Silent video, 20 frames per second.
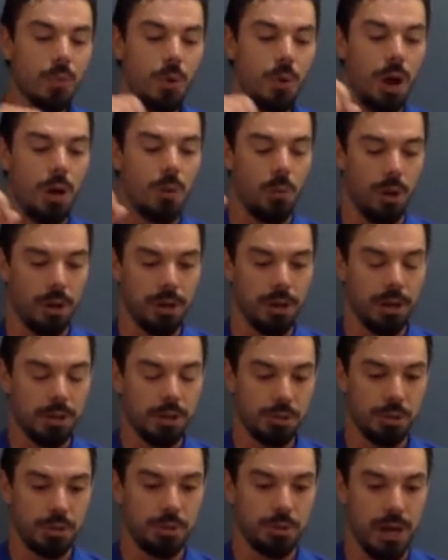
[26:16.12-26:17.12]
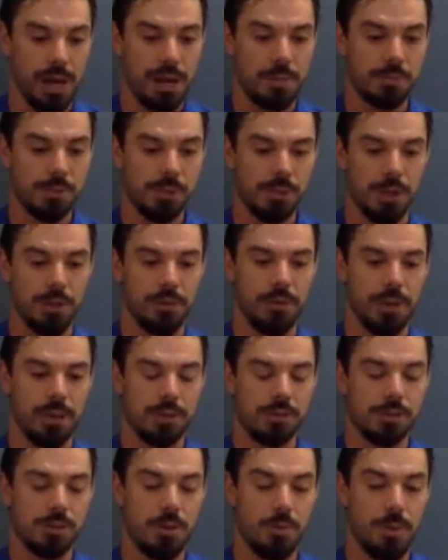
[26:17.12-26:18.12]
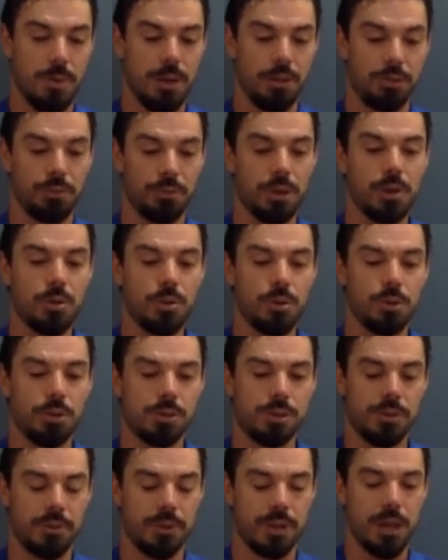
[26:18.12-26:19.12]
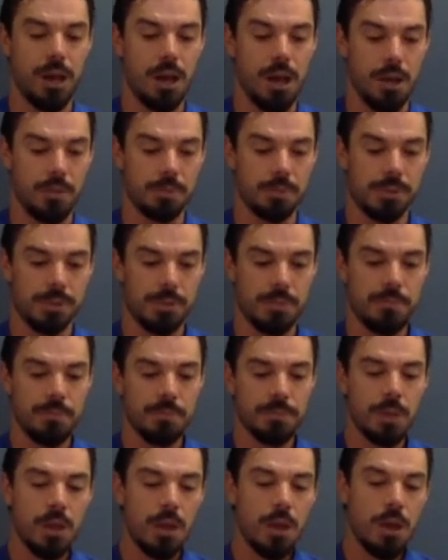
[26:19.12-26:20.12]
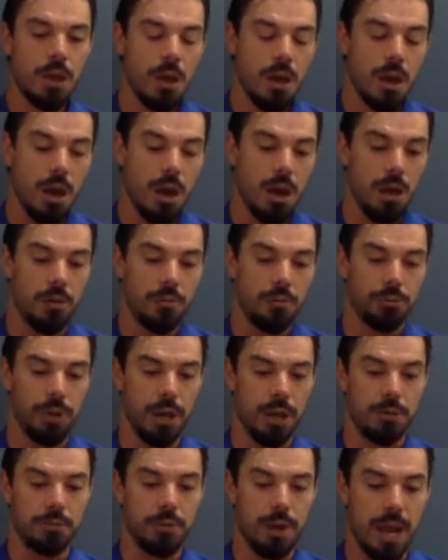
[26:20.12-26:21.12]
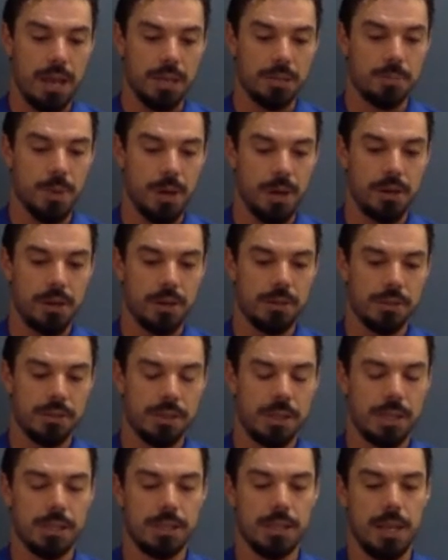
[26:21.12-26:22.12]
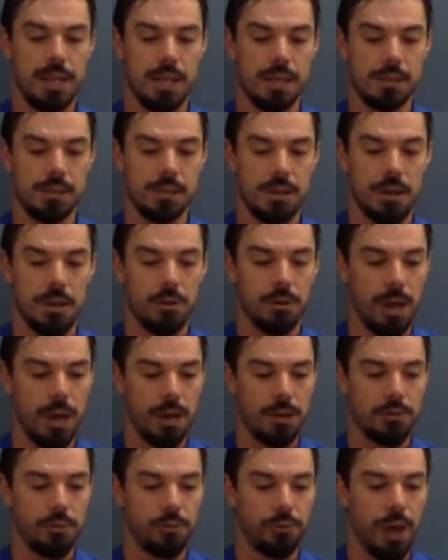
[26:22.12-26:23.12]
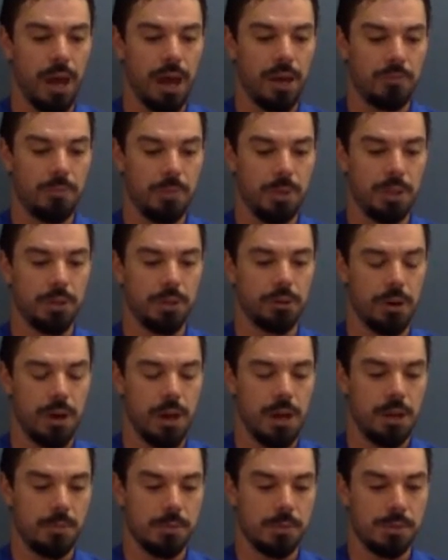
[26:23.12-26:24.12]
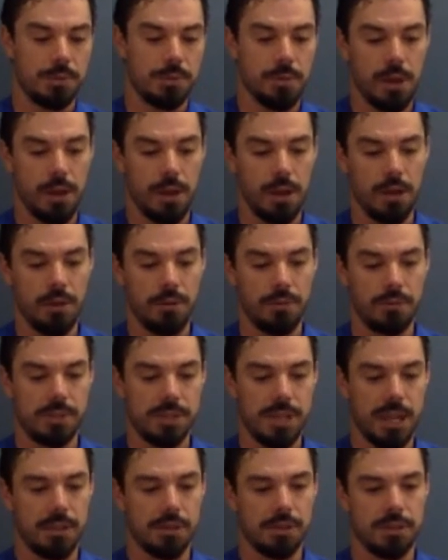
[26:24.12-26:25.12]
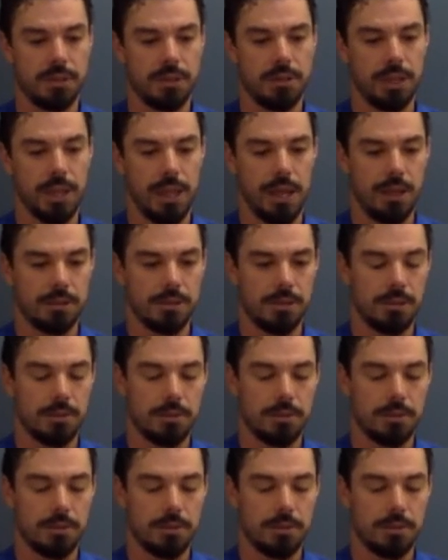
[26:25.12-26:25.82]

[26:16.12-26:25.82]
A 100-gram serving, so about 3/4 of cups of red raspberries, contains around 5 milligrams of salicylic acid.